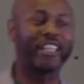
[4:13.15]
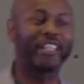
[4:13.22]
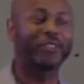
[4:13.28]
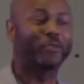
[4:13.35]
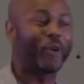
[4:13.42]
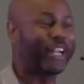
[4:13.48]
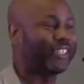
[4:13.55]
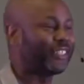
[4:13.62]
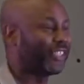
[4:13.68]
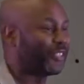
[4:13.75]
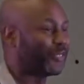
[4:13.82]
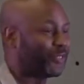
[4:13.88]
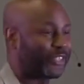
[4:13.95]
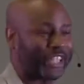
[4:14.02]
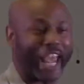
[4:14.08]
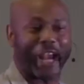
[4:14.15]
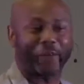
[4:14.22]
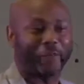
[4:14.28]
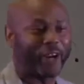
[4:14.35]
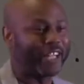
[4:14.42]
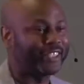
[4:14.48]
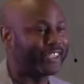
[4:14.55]
these races, sack
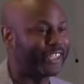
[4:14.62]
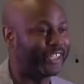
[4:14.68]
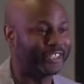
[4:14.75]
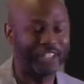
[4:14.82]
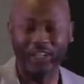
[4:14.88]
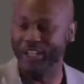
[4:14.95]
races,